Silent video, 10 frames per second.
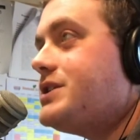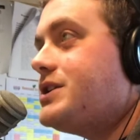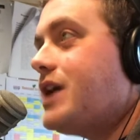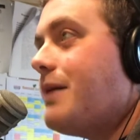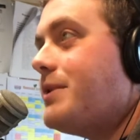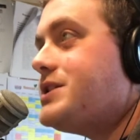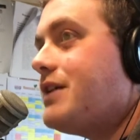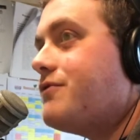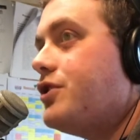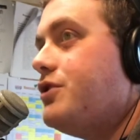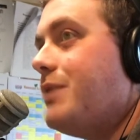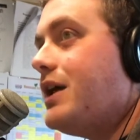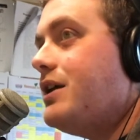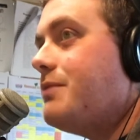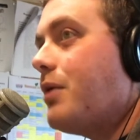is Habitat for
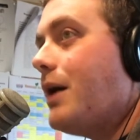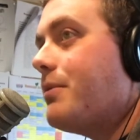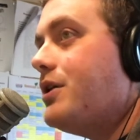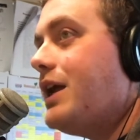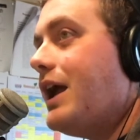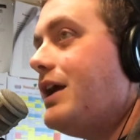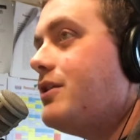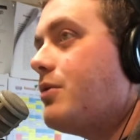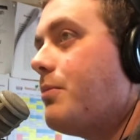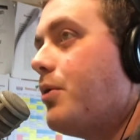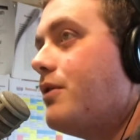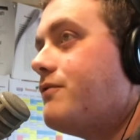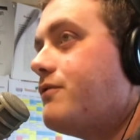Humanity property and a report